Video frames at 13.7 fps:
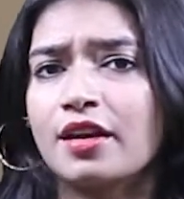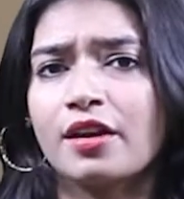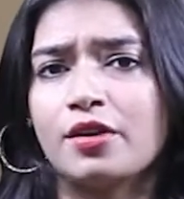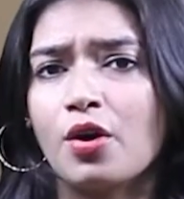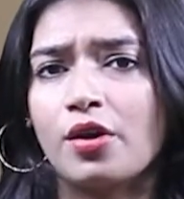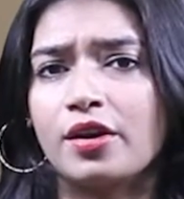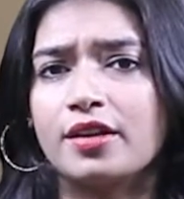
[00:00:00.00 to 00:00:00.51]

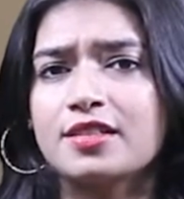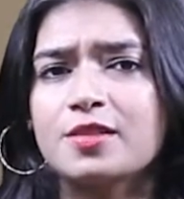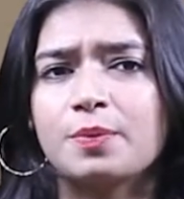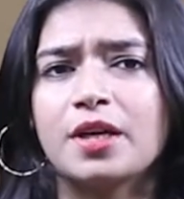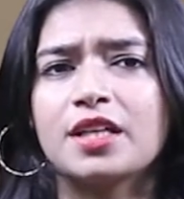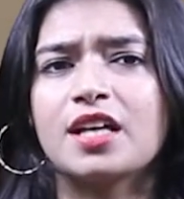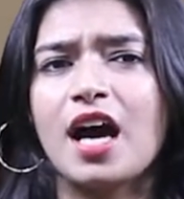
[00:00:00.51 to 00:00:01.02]
ignorance
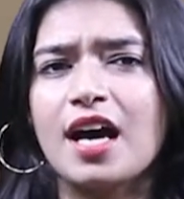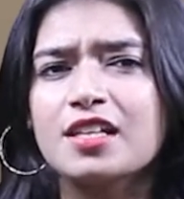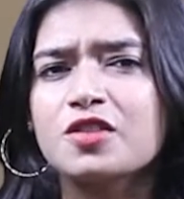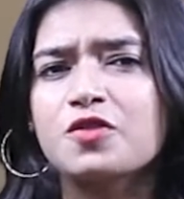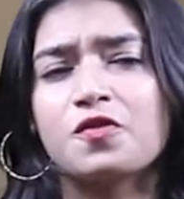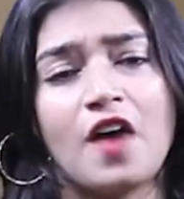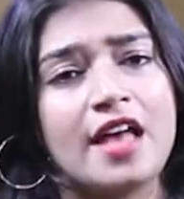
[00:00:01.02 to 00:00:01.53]
but
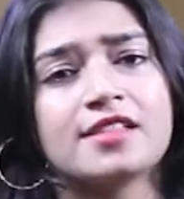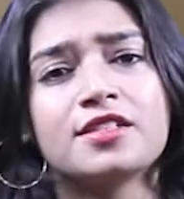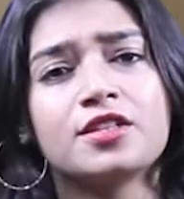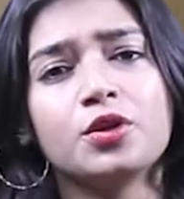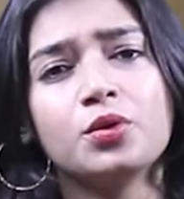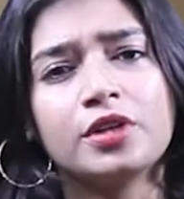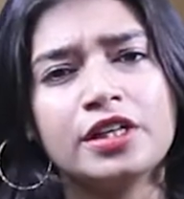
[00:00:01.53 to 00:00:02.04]
us fans'
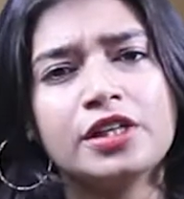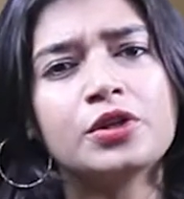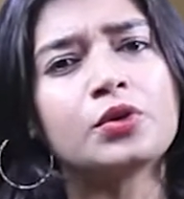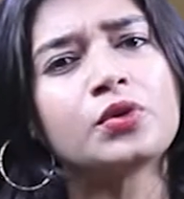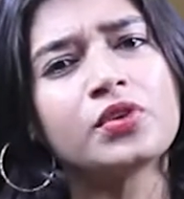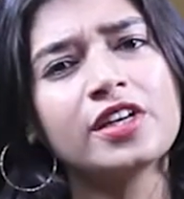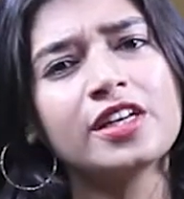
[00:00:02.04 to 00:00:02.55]
duty to
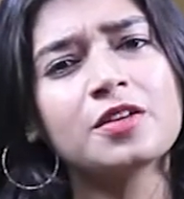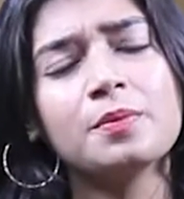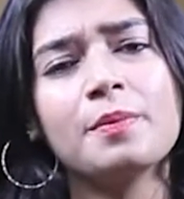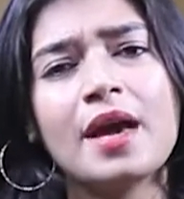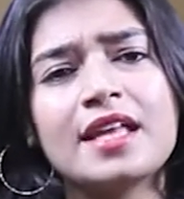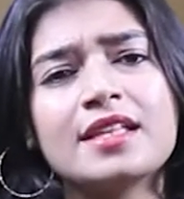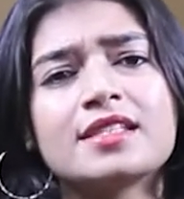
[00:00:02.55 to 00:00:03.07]
treat
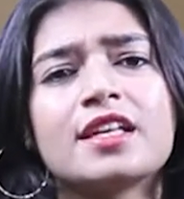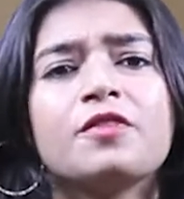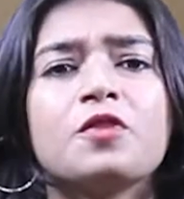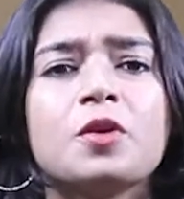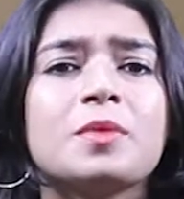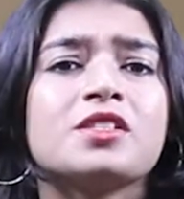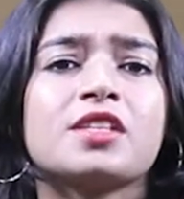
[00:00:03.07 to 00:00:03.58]
men's
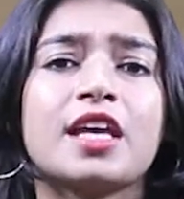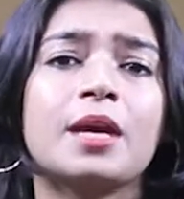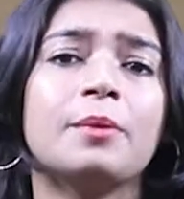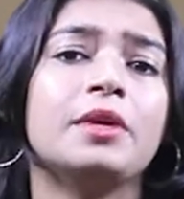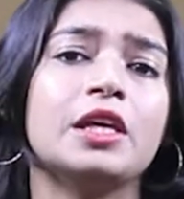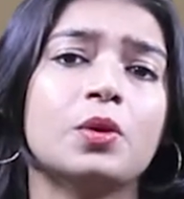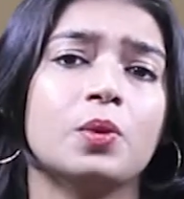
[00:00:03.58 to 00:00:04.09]
and women's
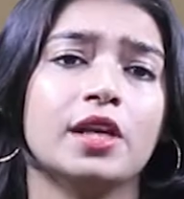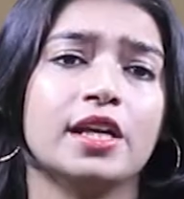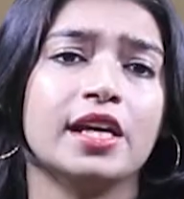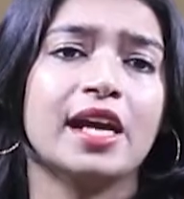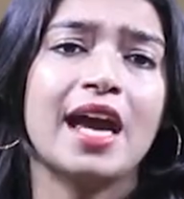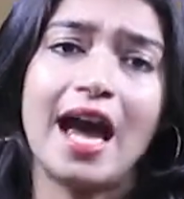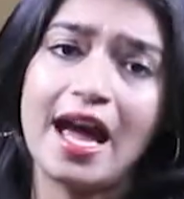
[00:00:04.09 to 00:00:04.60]
game
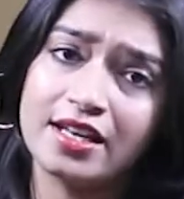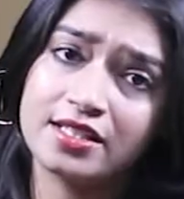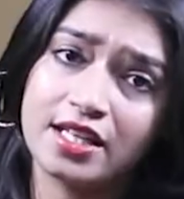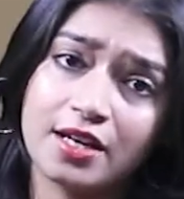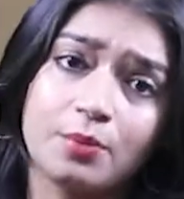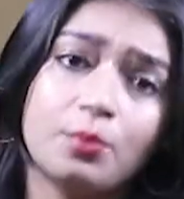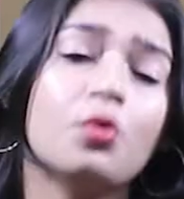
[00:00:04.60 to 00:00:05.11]
equally and
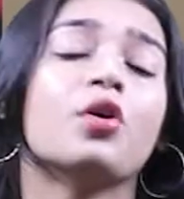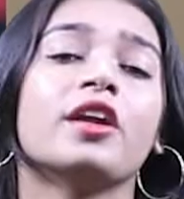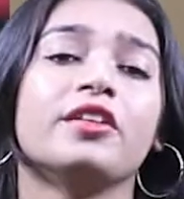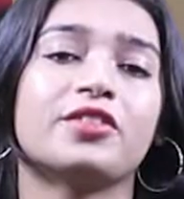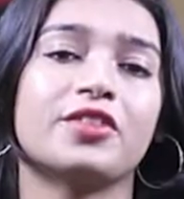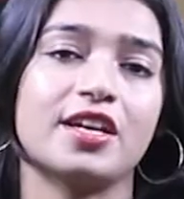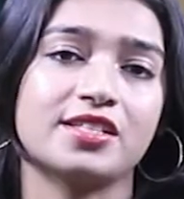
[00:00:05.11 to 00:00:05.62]
take more
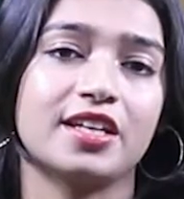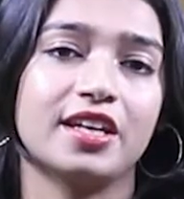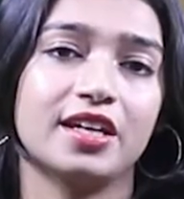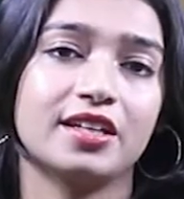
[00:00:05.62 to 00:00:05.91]
interest in